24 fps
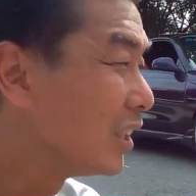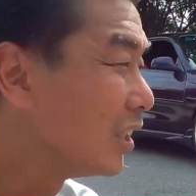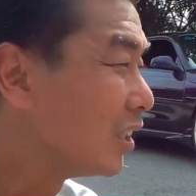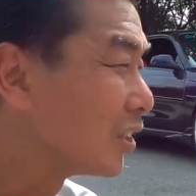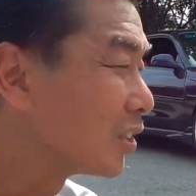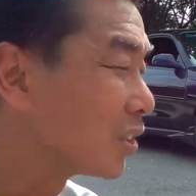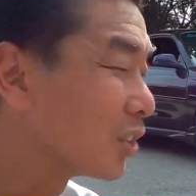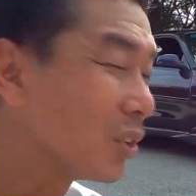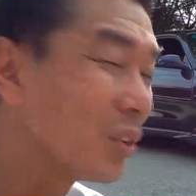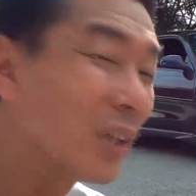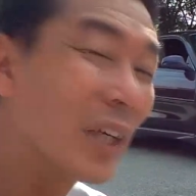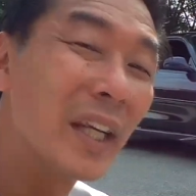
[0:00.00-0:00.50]

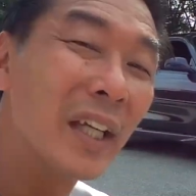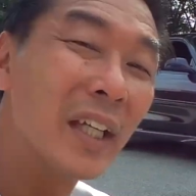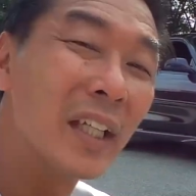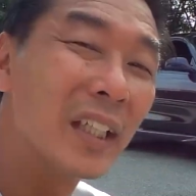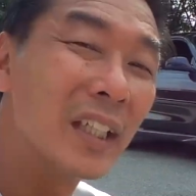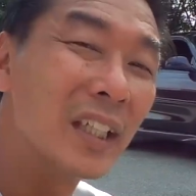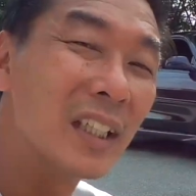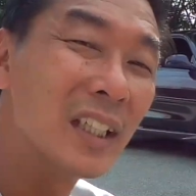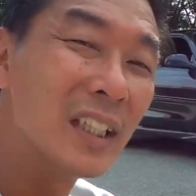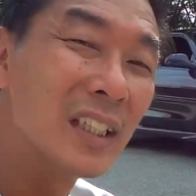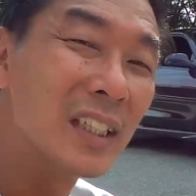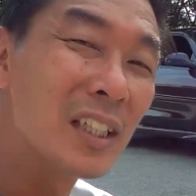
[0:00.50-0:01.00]
So,
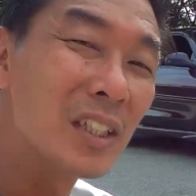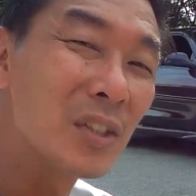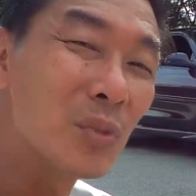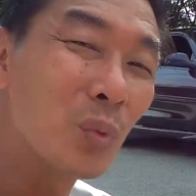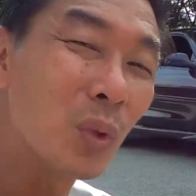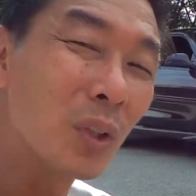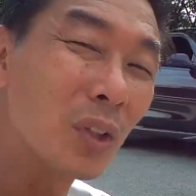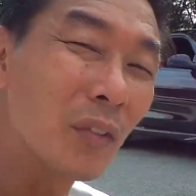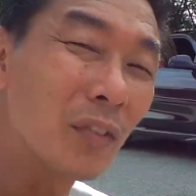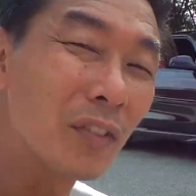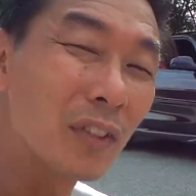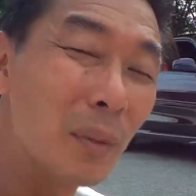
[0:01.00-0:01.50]
and this is
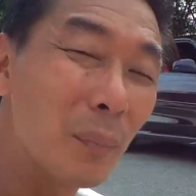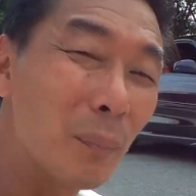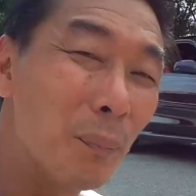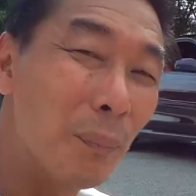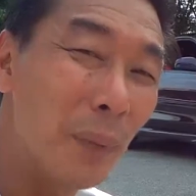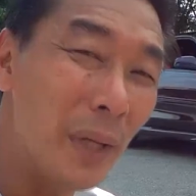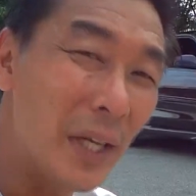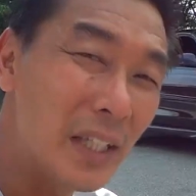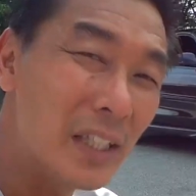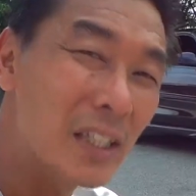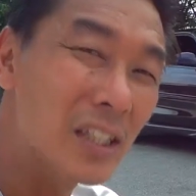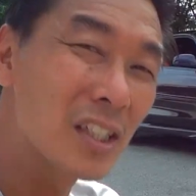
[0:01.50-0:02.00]
one of the
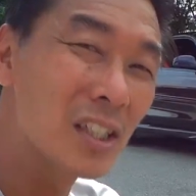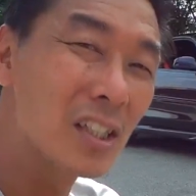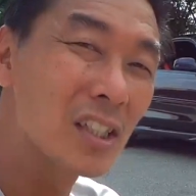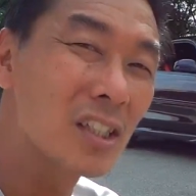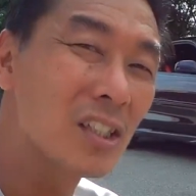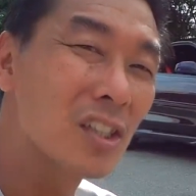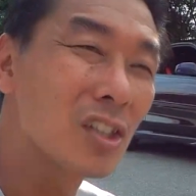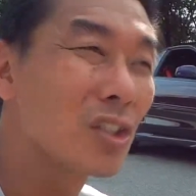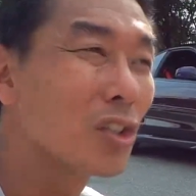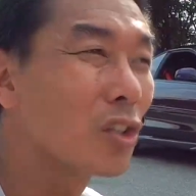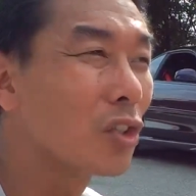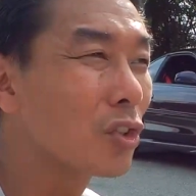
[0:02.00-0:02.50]

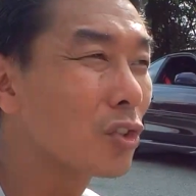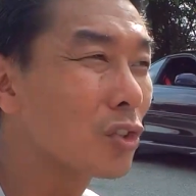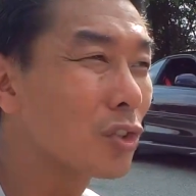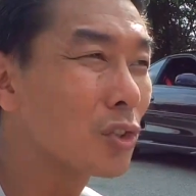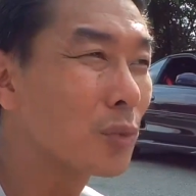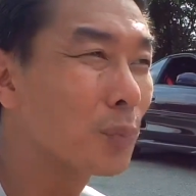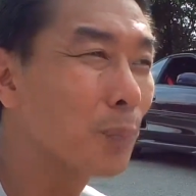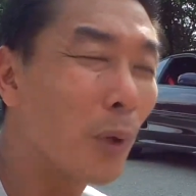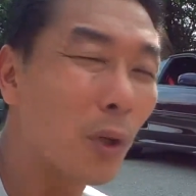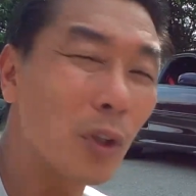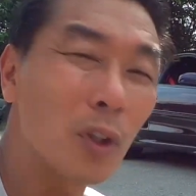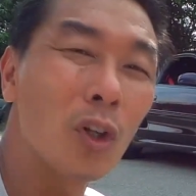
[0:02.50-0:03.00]
best
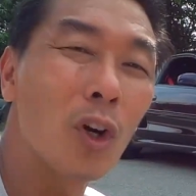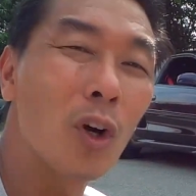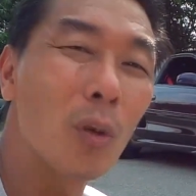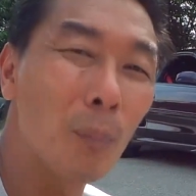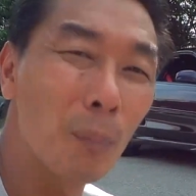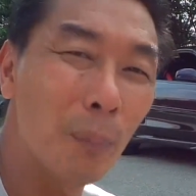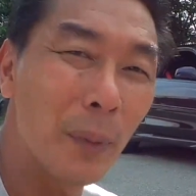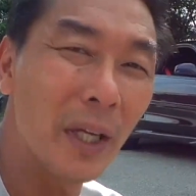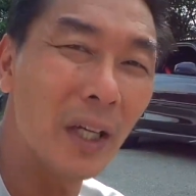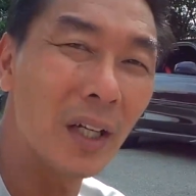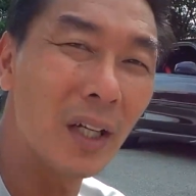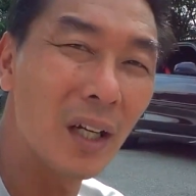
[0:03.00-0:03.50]
sport
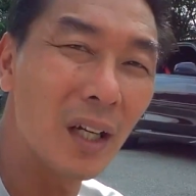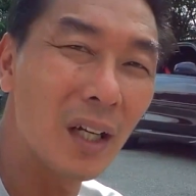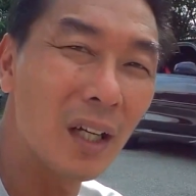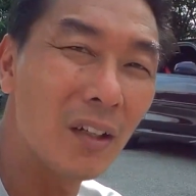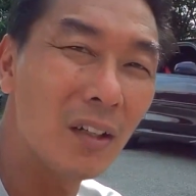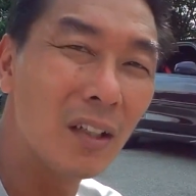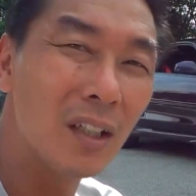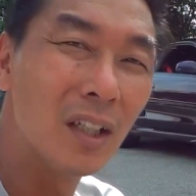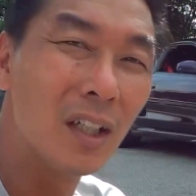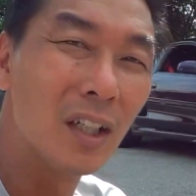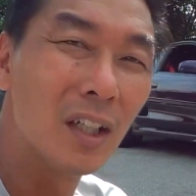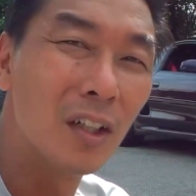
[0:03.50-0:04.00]
compact car
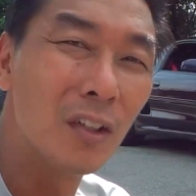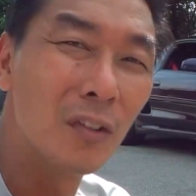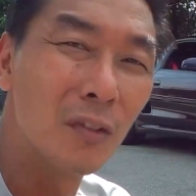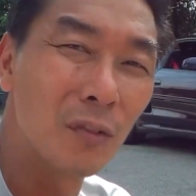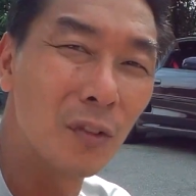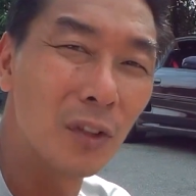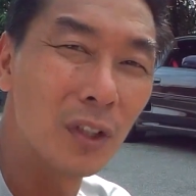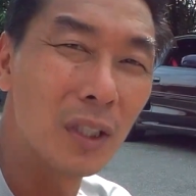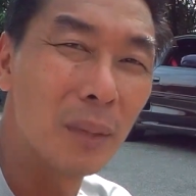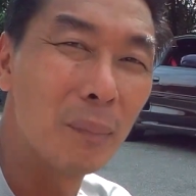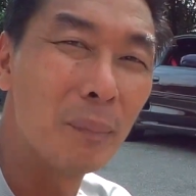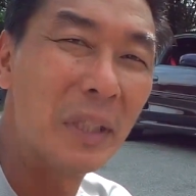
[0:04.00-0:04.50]

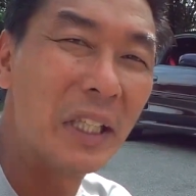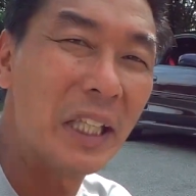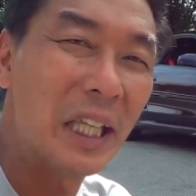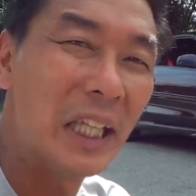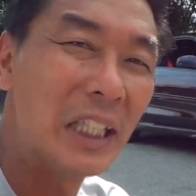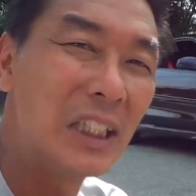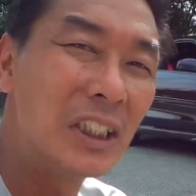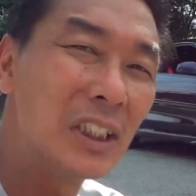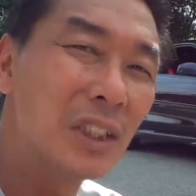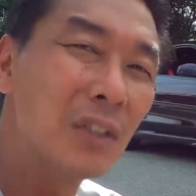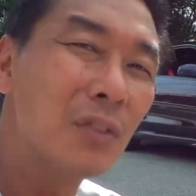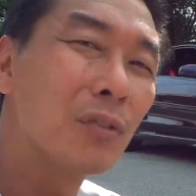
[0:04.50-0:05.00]
for the
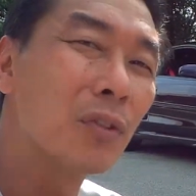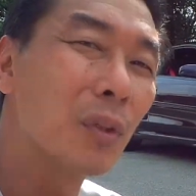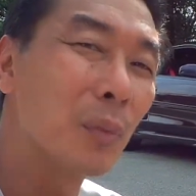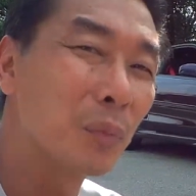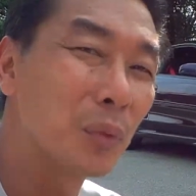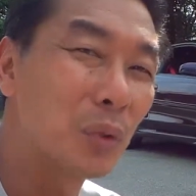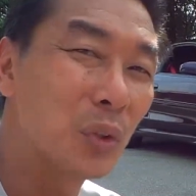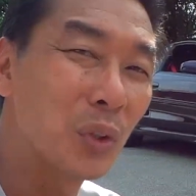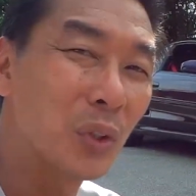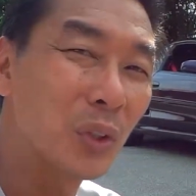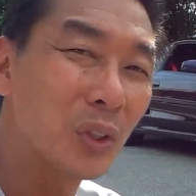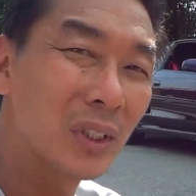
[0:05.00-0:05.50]
mid-engine from
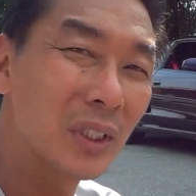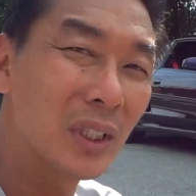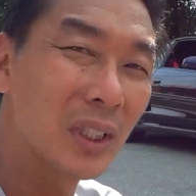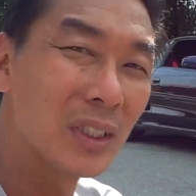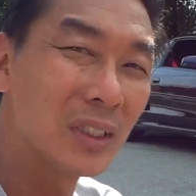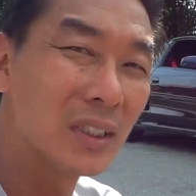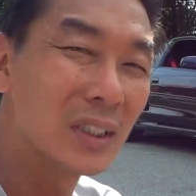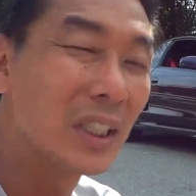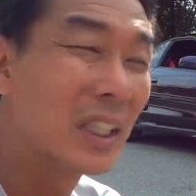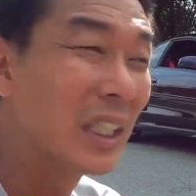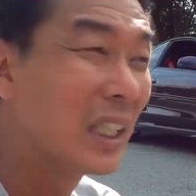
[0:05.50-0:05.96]
Toyota.